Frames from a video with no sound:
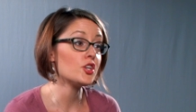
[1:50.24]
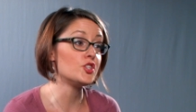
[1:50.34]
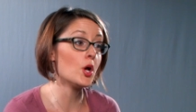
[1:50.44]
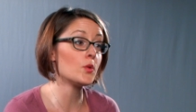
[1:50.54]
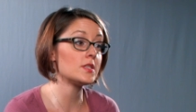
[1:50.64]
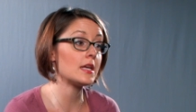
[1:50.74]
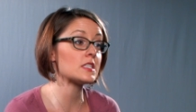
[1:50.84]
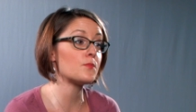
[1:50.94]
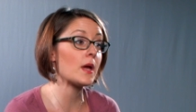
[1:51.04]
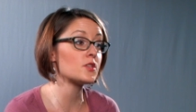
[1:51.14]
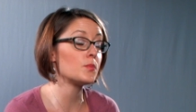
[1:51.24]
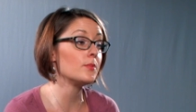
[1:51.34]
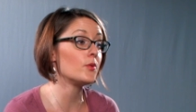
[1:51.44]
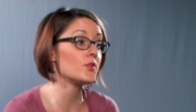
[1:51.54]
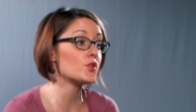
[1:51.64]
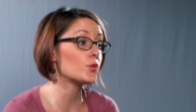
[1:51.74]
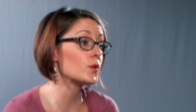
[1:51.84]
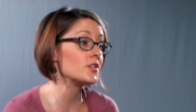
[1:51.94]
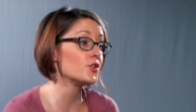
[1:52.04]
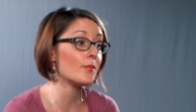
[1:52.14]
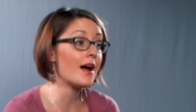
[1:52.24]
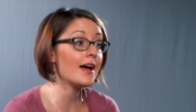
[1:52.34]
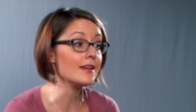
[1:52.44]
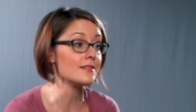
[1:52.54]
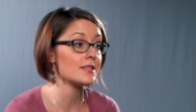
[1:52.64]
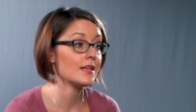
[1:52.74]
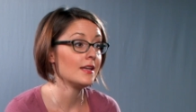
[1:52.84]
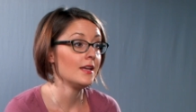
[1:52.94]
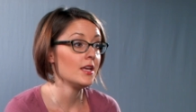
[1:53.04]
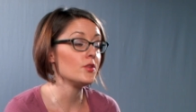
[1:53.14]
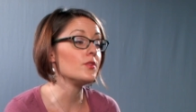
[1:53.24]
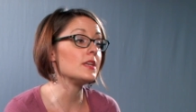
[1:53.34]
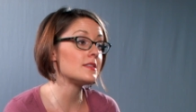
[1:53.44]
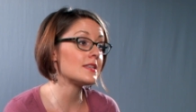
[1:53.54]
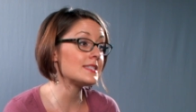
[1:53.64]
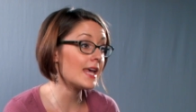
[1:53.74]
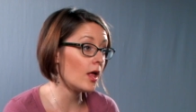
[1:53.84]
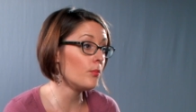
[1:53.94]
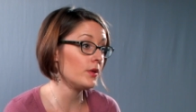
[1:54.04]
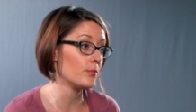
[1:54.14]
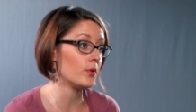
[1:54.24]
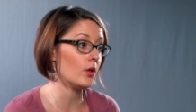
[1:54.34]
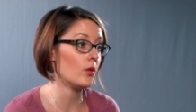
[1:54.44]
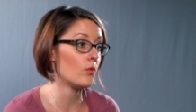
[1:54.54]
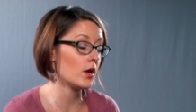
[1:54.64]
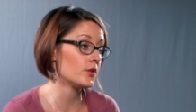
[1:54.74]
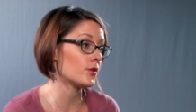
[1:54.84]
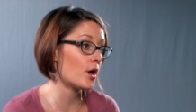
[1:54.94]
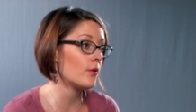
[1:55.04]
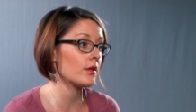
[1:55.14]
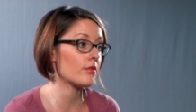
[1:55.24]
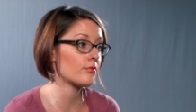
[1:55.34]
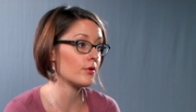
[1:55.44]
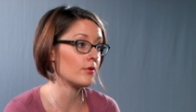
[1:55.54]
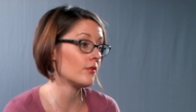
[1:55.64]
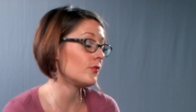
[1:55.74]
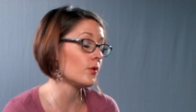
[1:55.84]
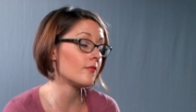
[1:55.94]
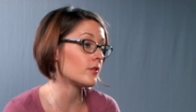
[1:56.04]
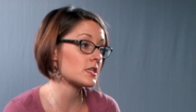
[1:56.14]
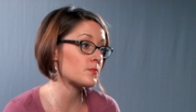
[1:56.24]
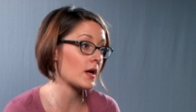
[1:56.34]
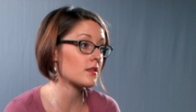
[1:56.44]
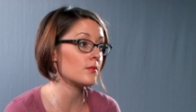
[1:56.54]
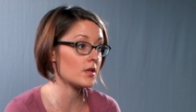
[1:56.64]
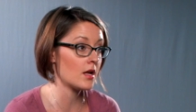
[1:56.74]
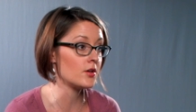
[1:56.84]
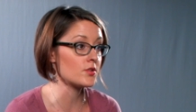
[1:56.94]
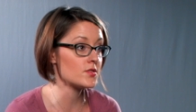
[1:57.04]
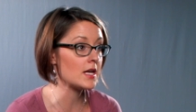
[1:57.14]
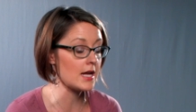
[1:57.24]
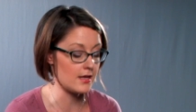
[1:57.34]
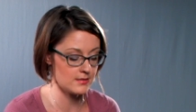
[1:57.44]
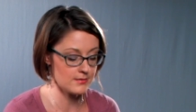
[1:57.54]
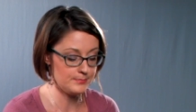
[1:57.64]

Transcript: Don't expect people to read your mind. You need to tell people what you're going through if you ever expect them to understand.